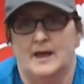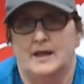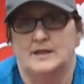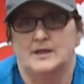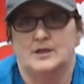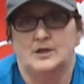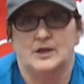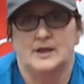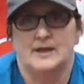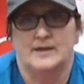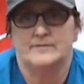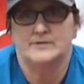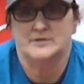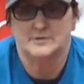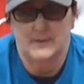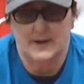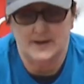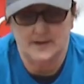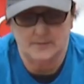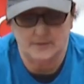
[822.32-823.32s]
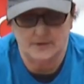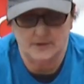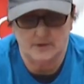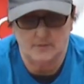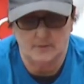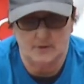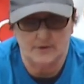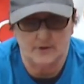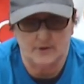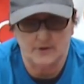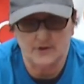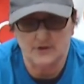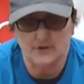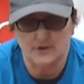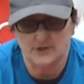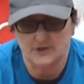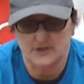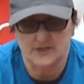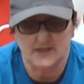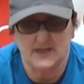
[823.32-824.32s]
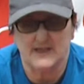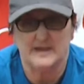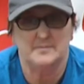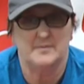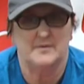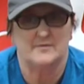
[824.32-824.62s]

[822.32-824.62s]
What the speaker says: You could give it to anybody you want, or you could just keep